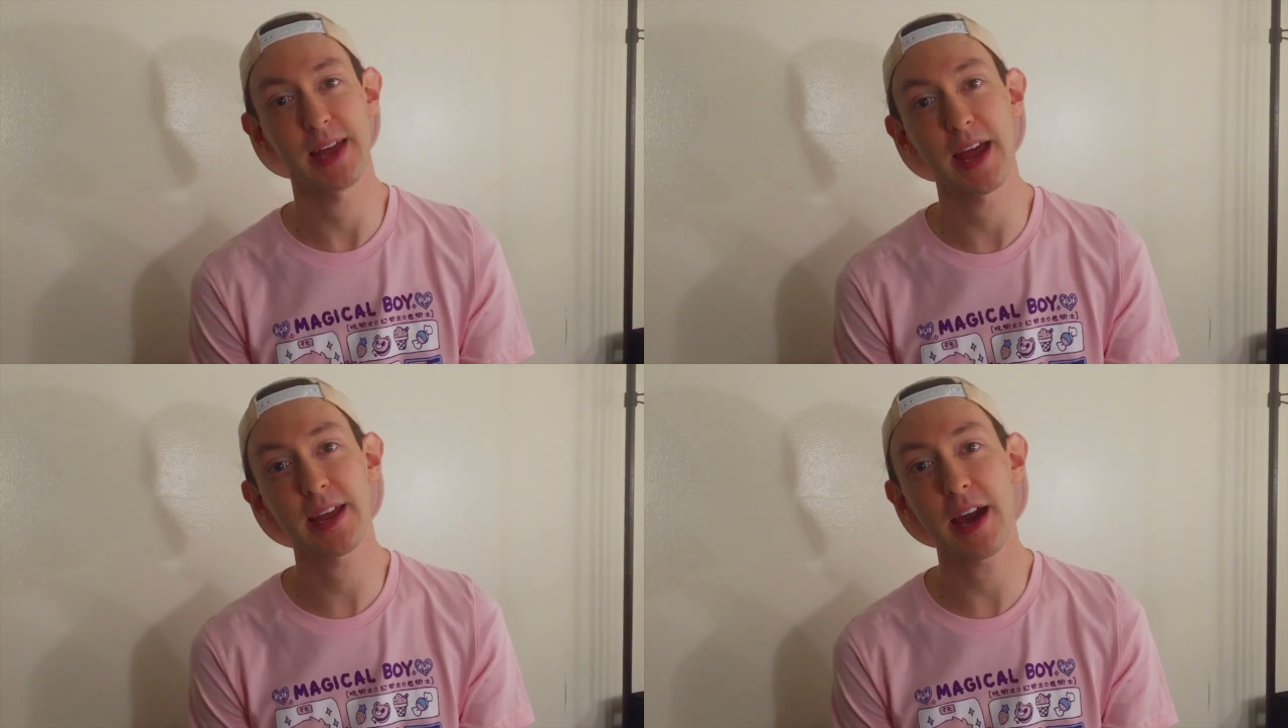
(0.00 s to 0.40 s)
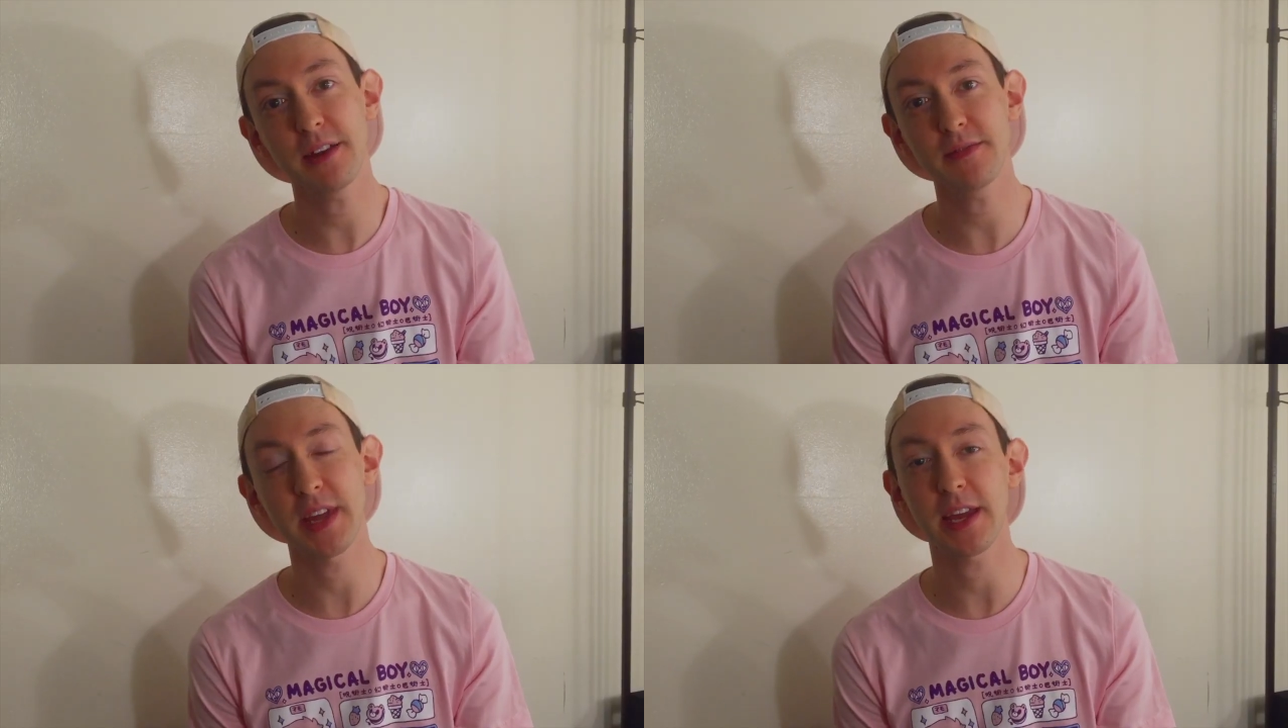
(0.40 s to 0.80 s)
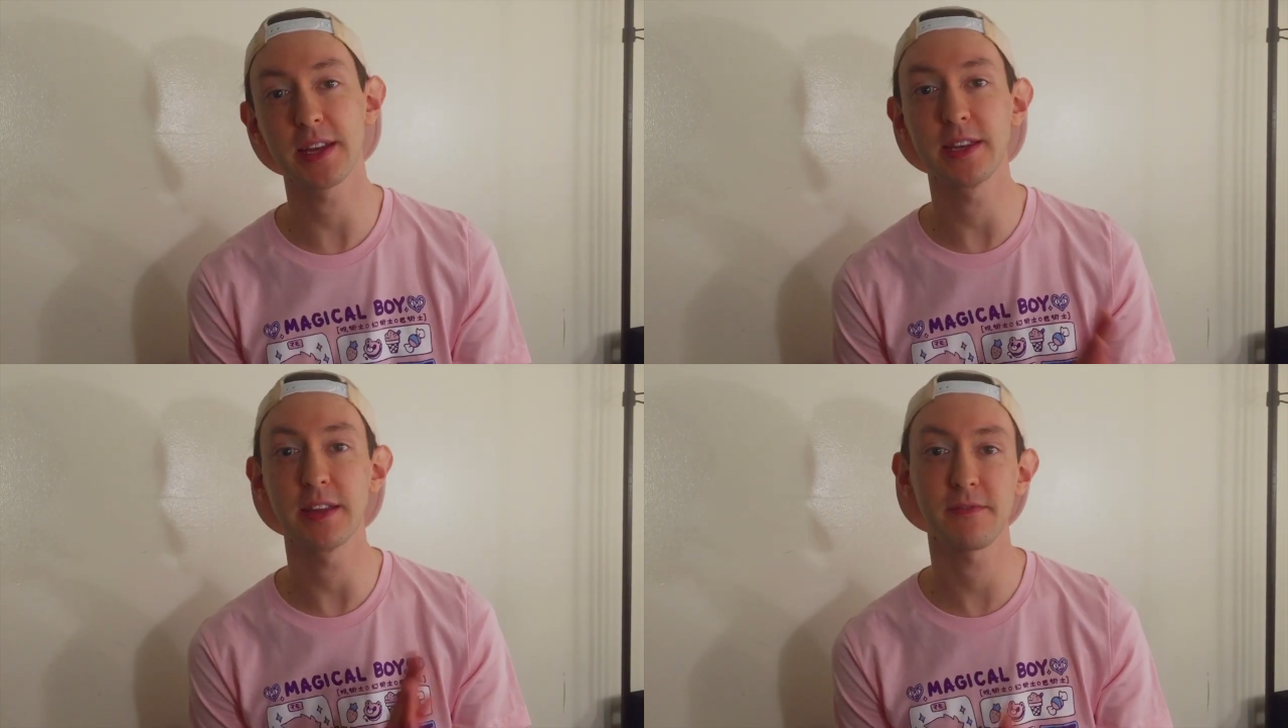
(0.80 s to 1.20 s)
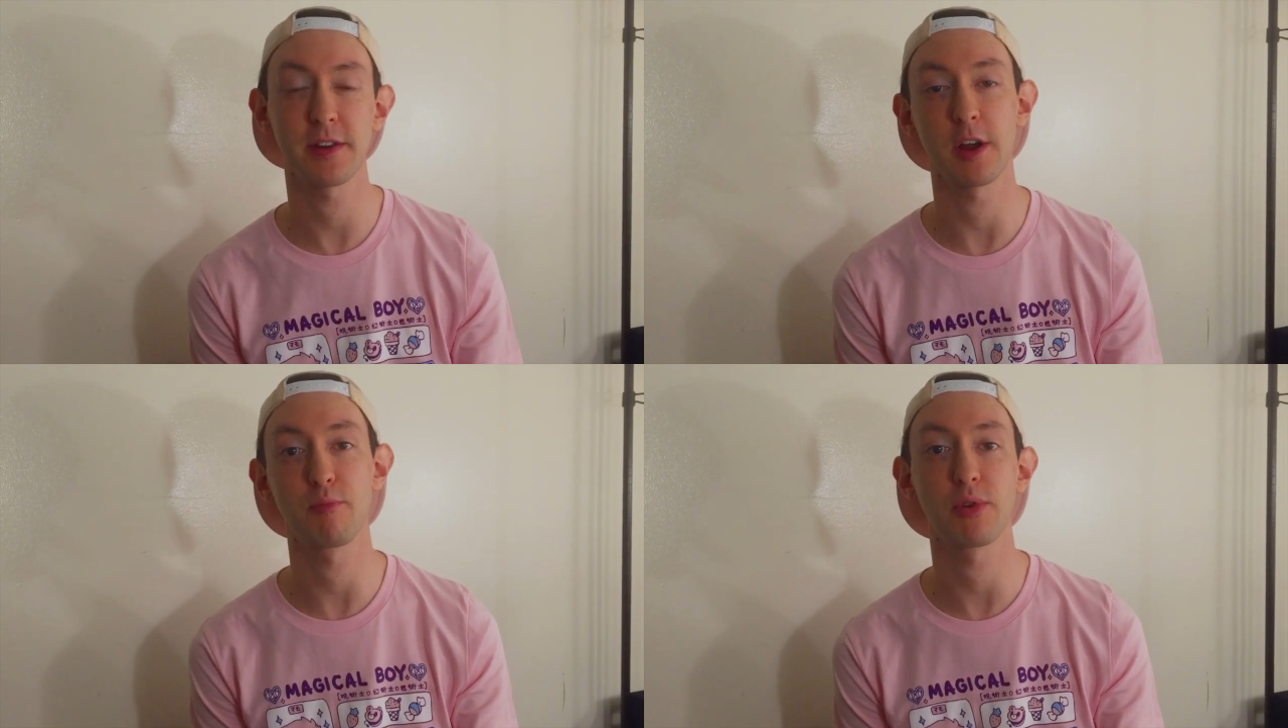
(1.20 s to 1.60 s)
I kind of take a
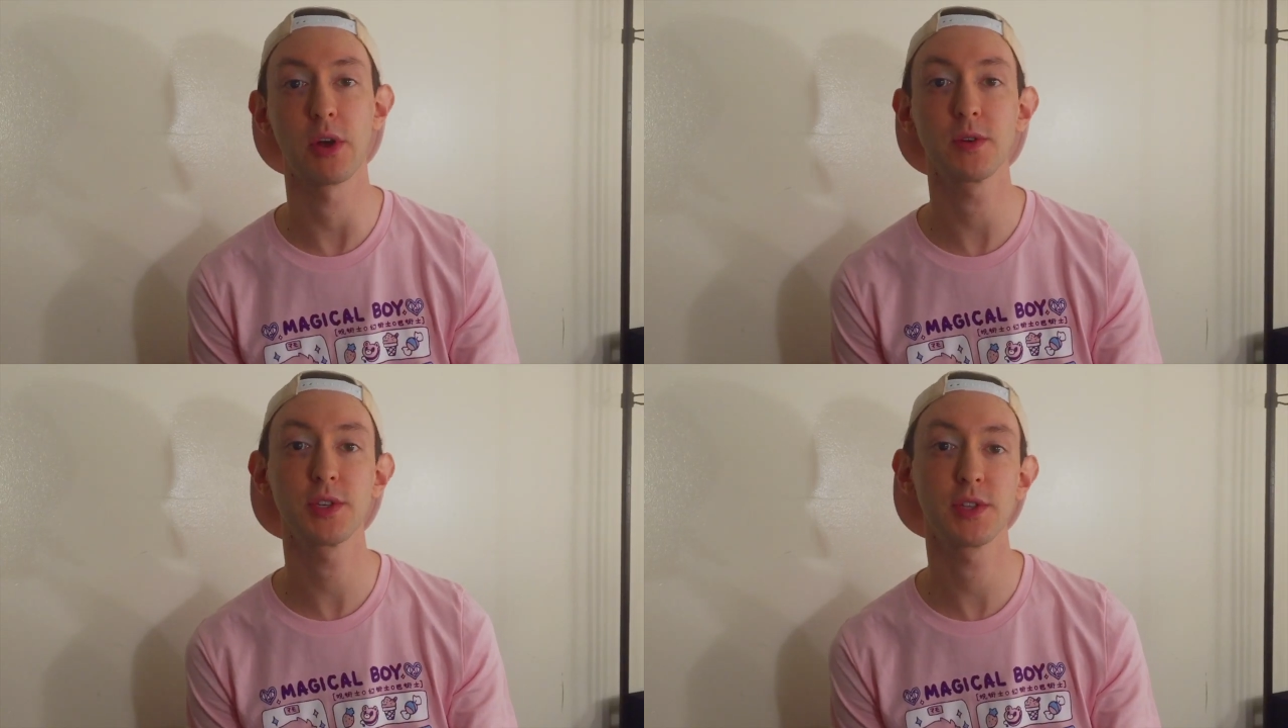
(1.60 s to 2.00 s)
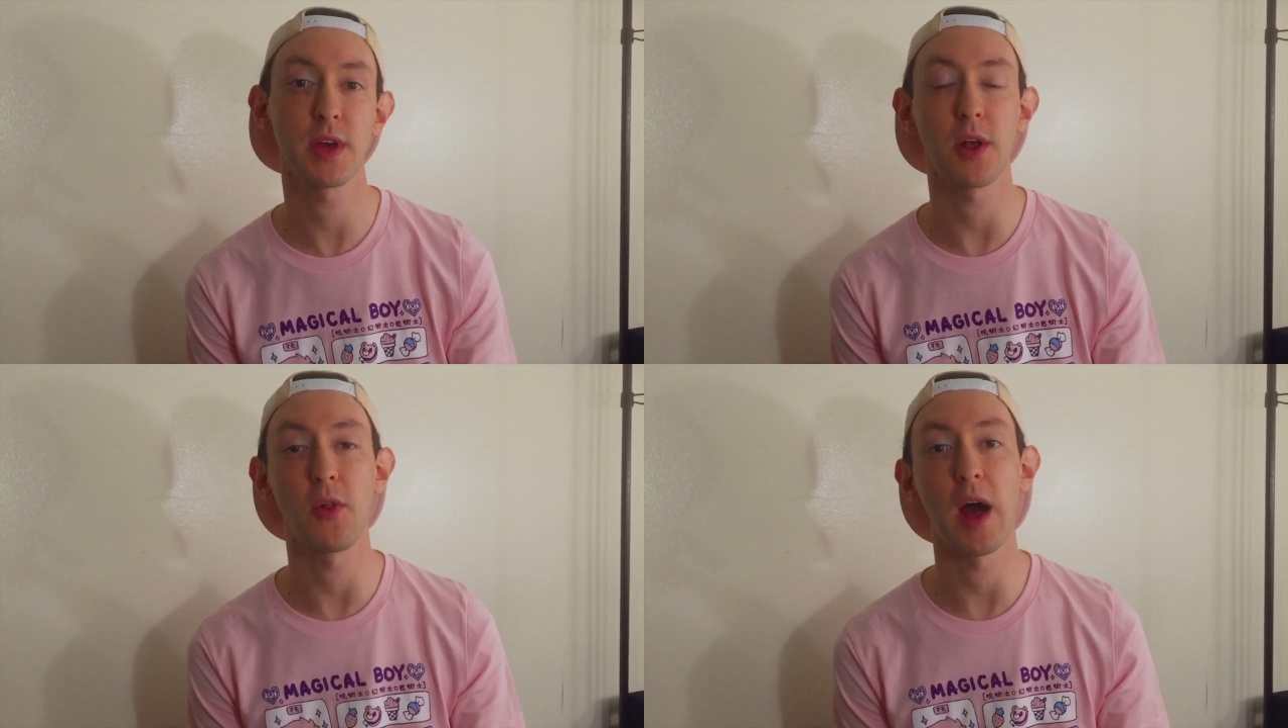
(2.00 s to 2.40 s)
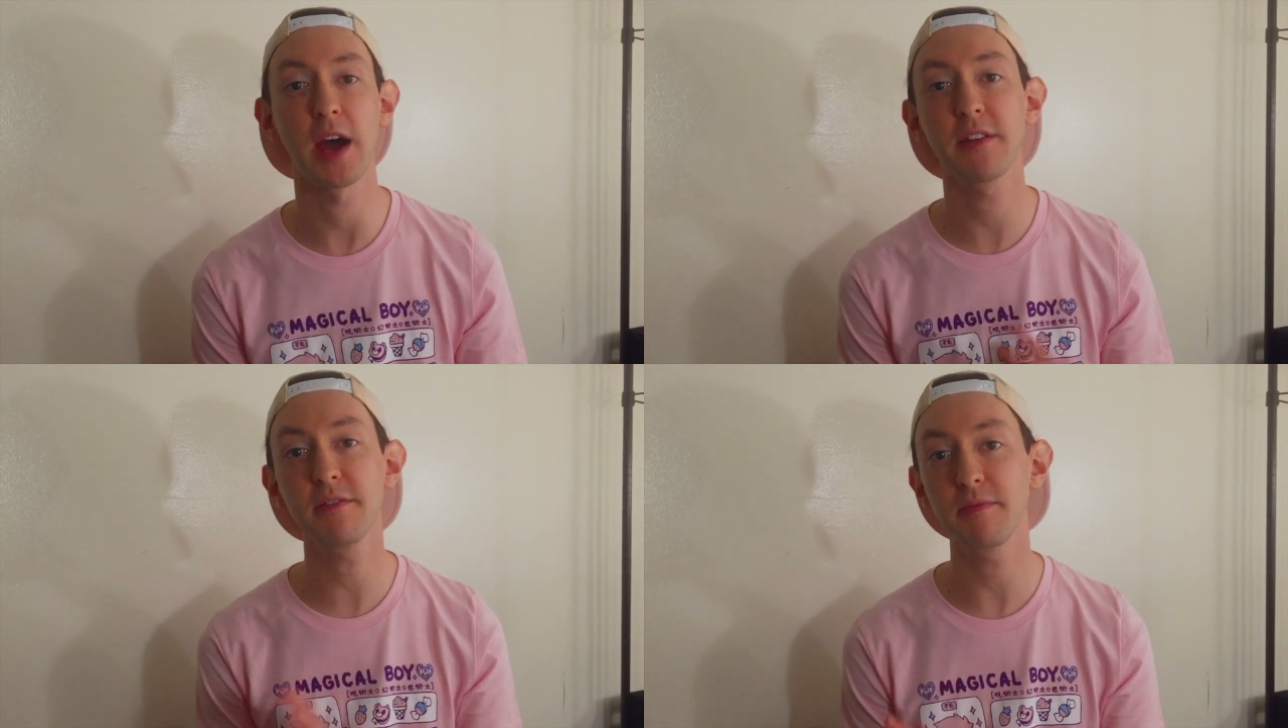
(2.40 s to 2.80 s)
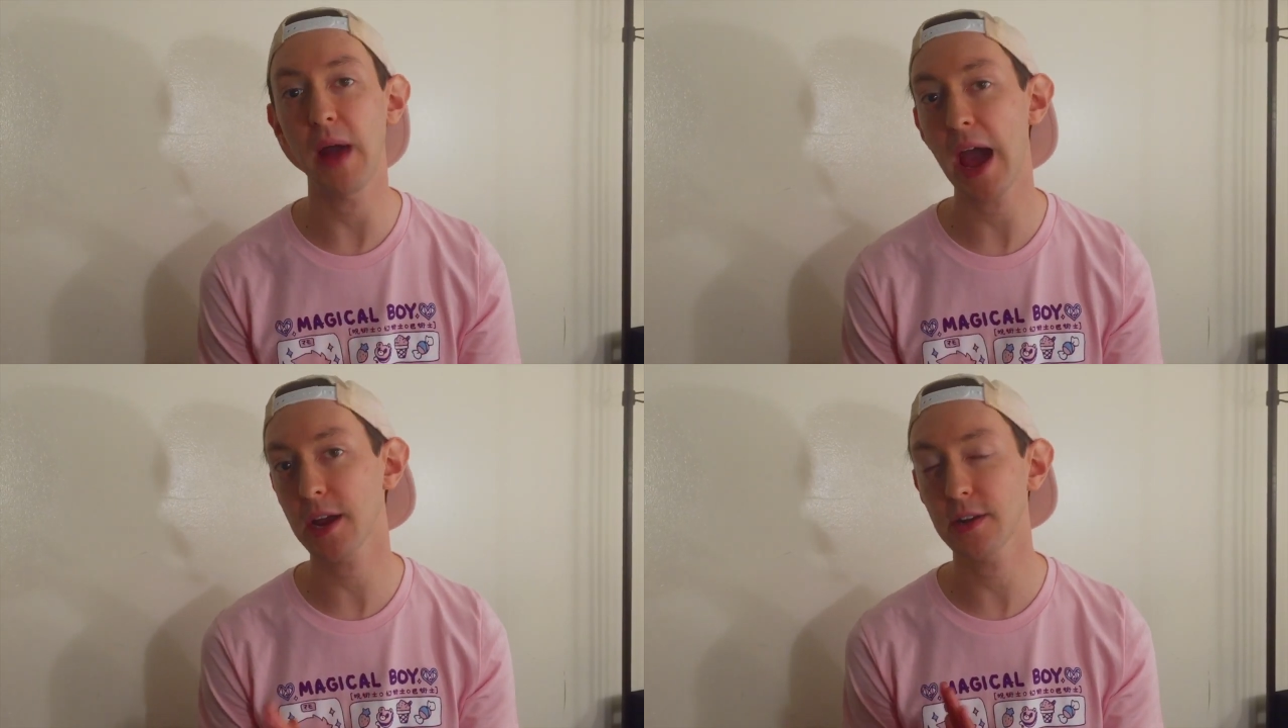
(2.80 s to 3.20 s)
different approach than a lot of
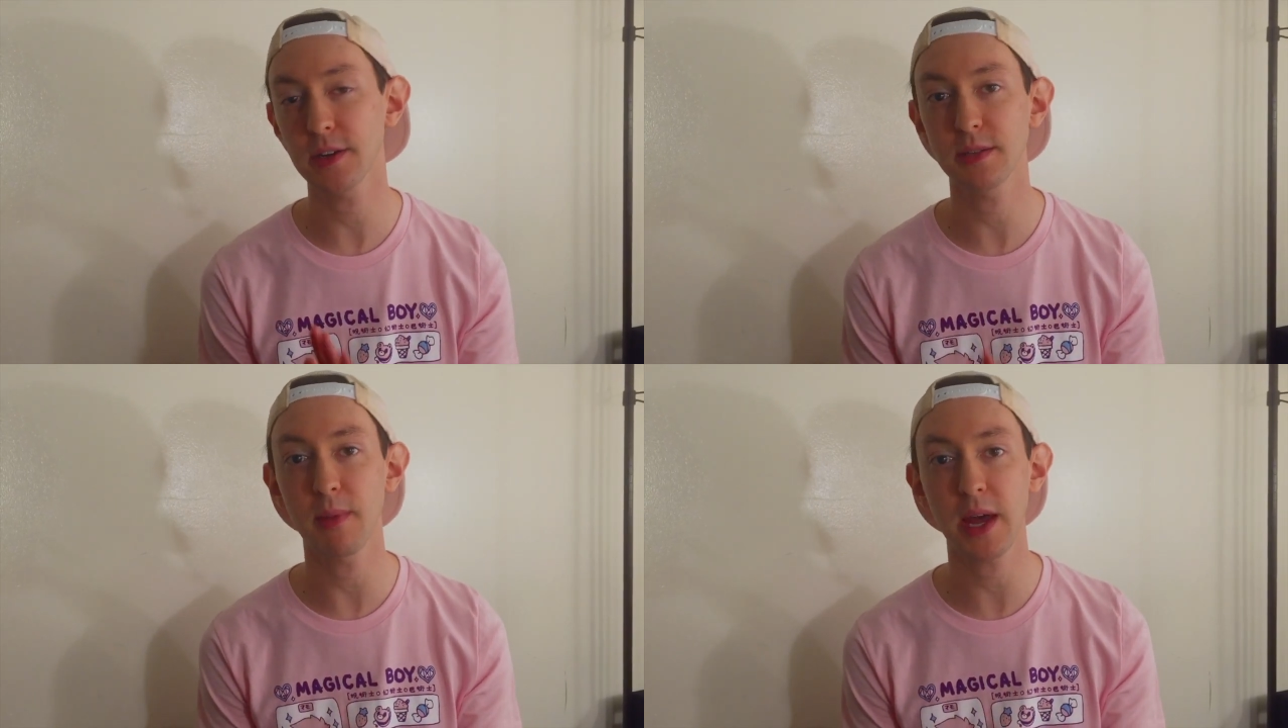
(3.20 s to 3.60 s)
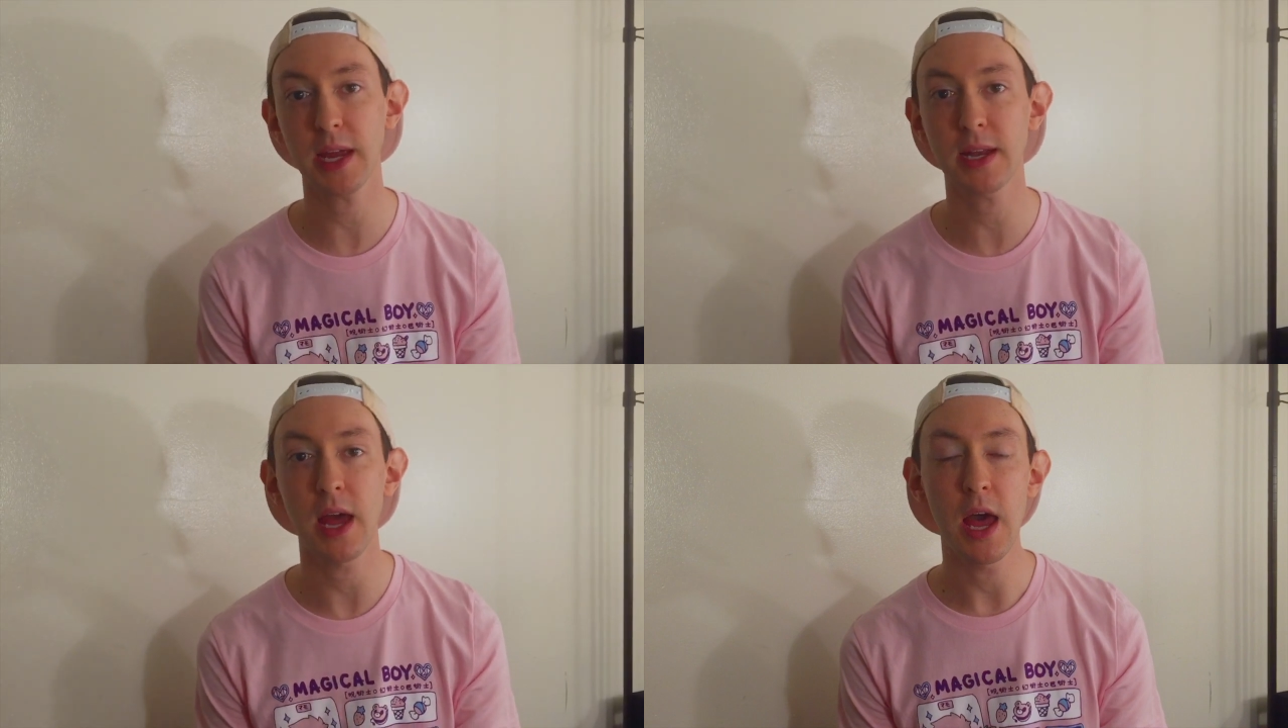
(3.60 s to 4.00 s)
actors might.